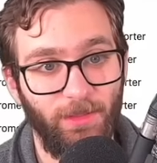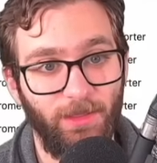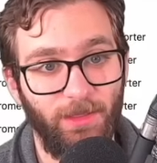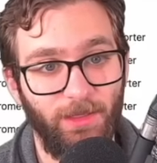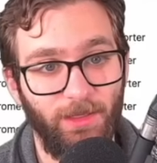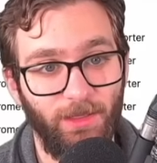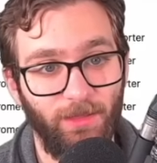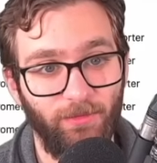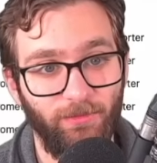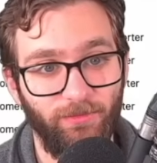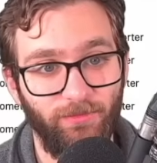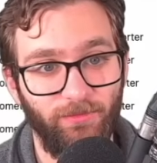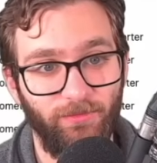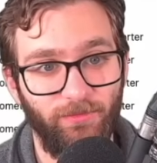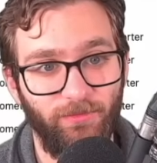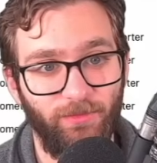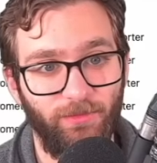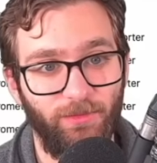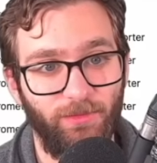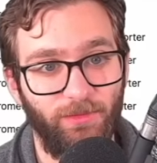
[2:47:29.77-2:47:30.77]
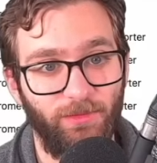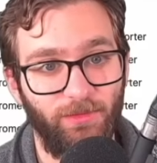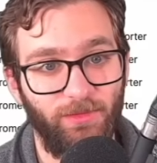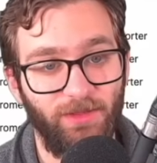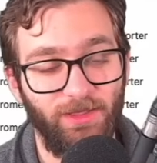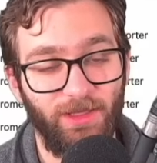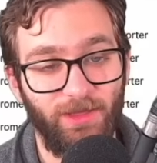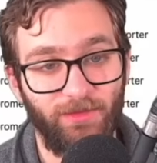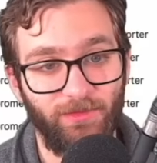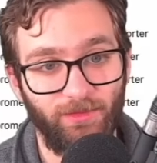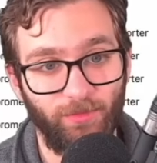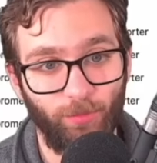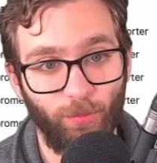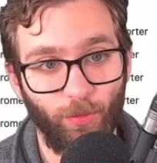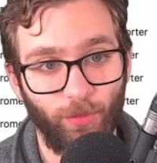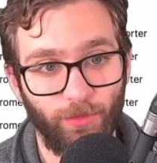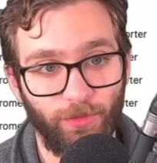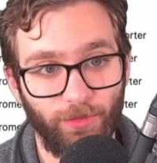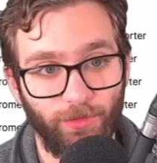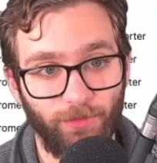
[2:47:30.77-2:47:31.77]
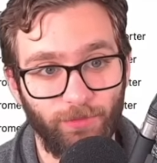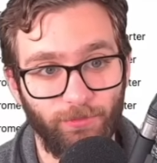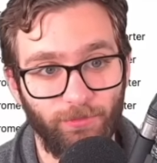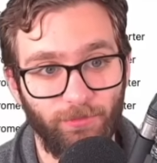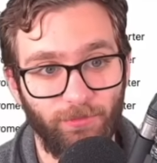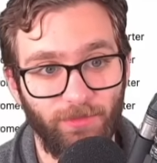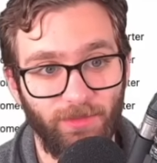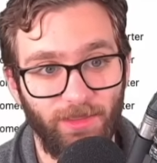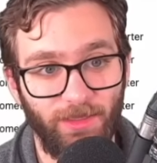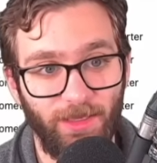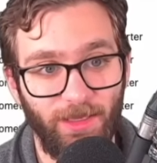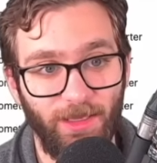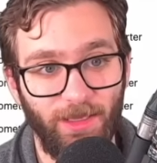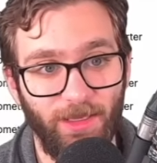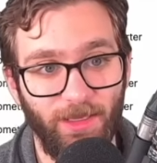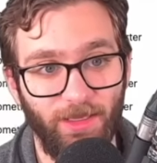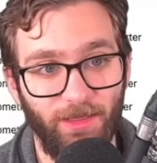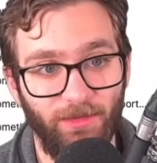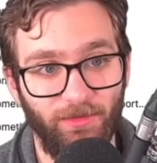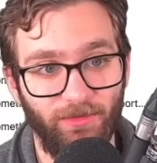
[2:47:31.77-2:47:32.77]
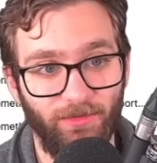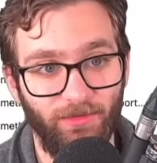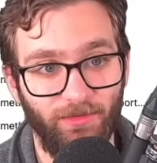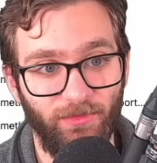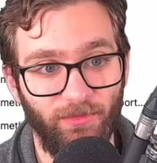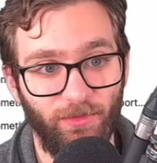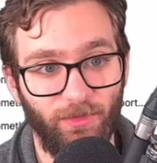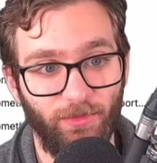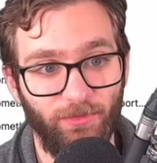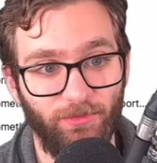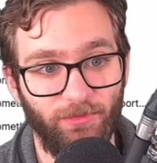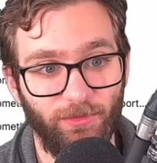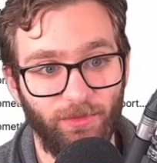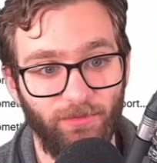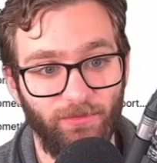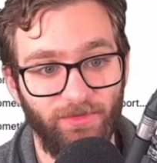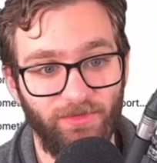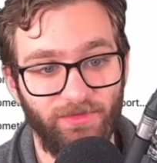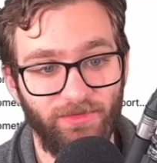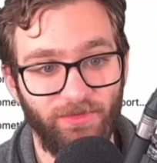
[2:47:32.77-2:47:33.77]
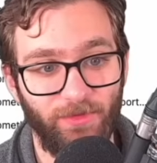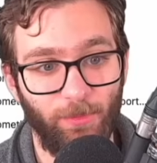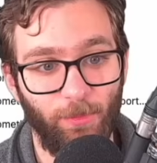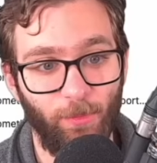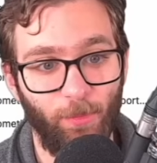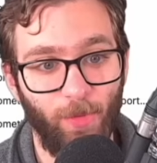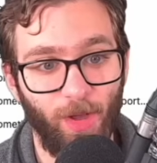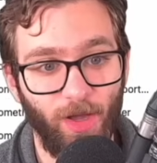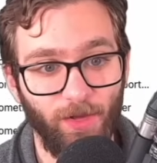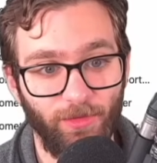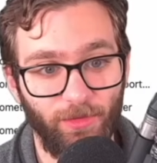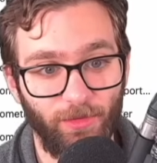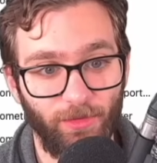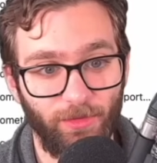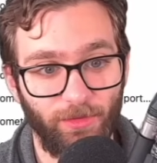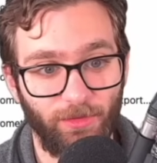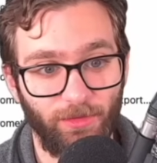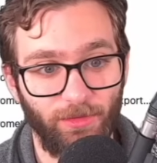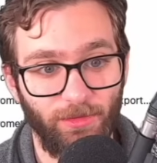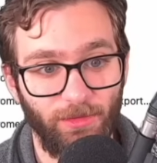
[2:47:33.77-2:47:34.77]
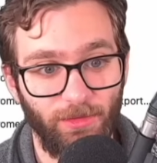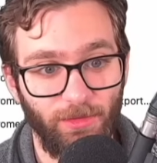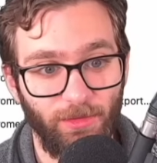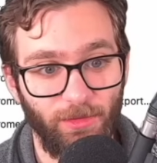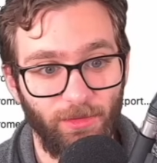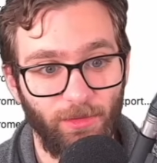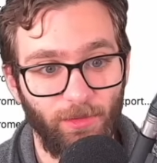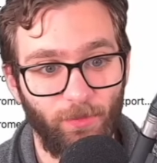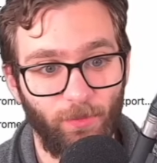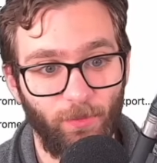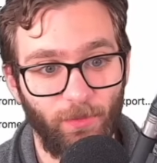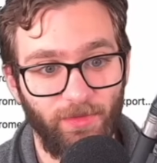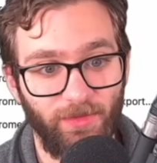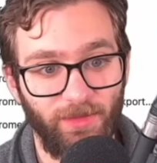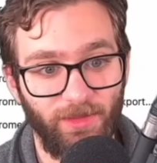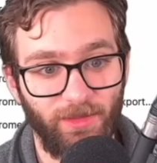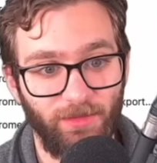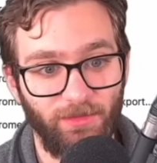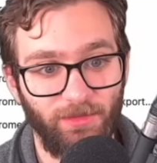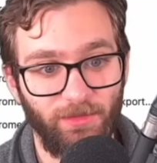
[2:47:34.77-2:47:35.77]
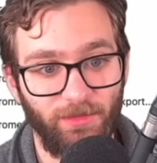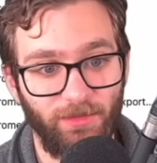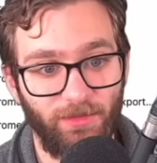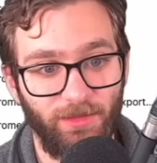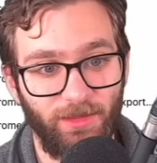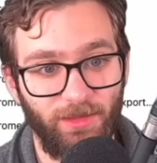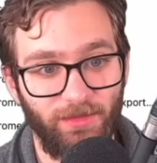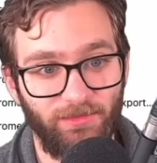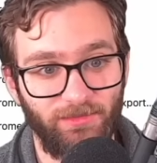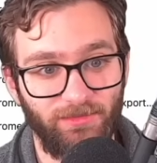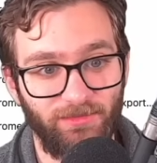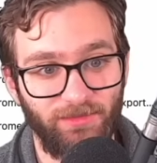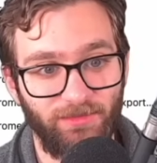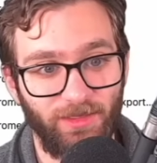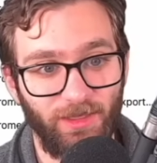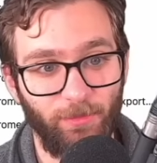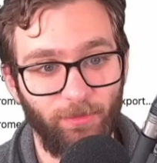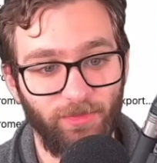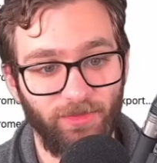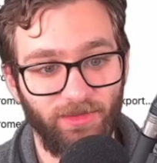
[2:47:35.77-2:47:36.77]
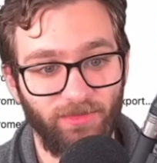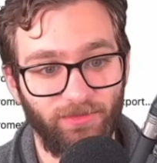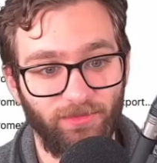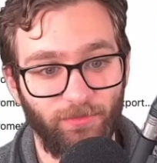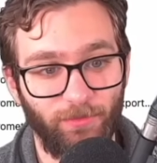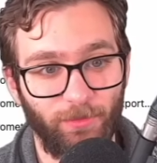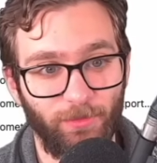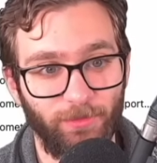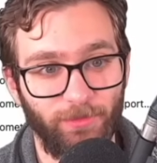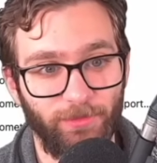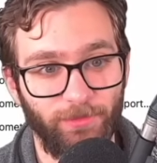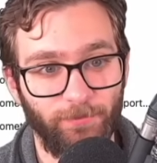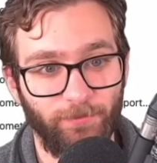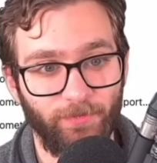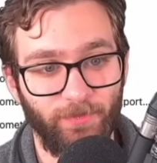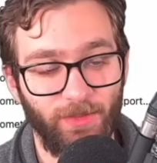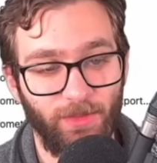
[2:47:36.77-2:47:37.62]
if the exporter has a service monitor within its templates folder